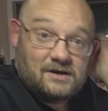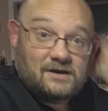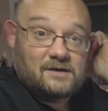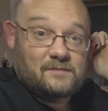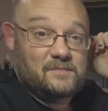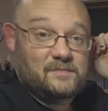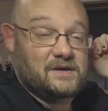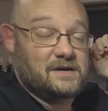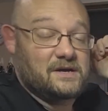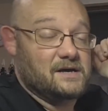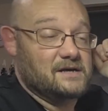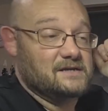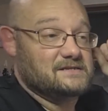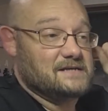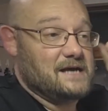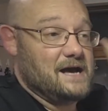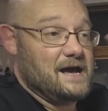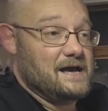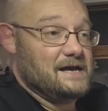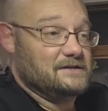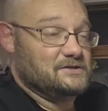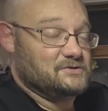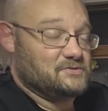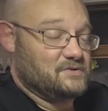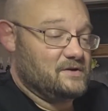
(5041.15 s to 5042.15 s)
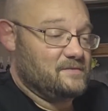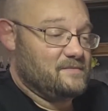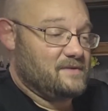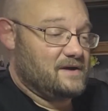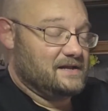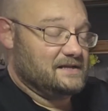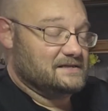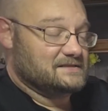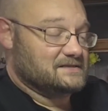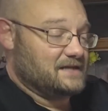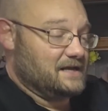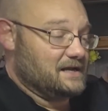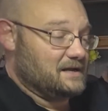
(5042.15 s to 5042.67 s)
Because I treat mine
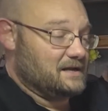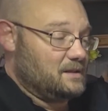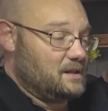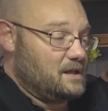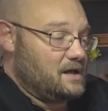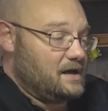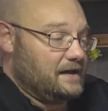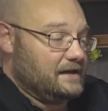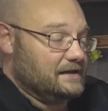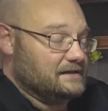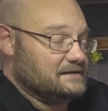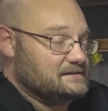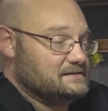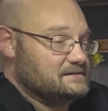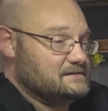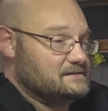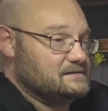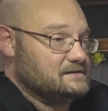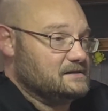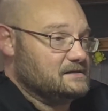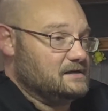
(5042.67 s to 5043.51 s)
as like clients.